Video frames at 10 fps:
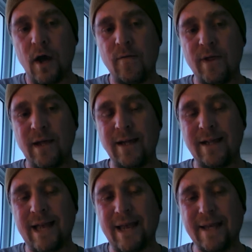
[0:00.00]
of the
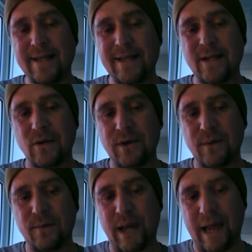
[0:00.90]
glazed
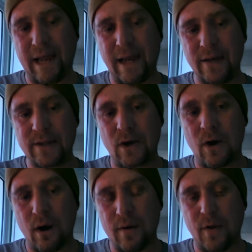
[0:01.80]
gilded paint
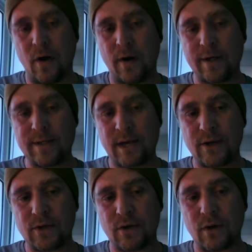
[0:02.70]
on the
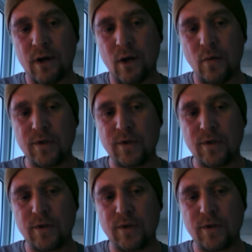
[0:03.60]
architecture,